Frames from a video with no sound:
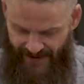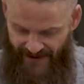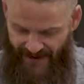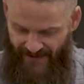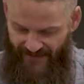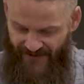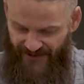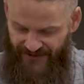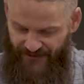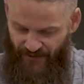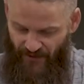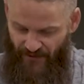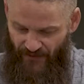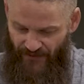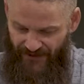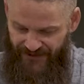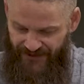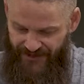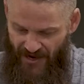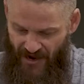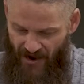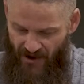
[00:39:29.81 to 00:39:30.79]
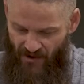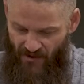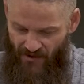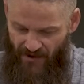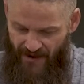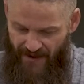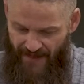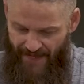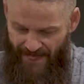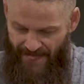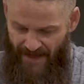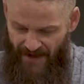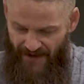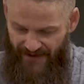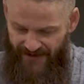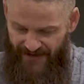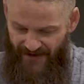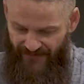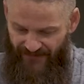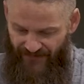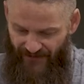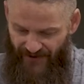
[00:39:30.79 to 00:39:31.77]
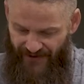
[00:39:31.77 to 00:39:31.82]
And this one was no
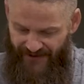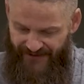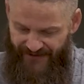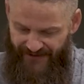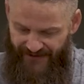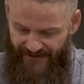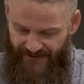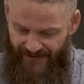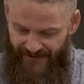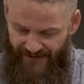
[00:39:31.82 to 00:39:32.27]
different.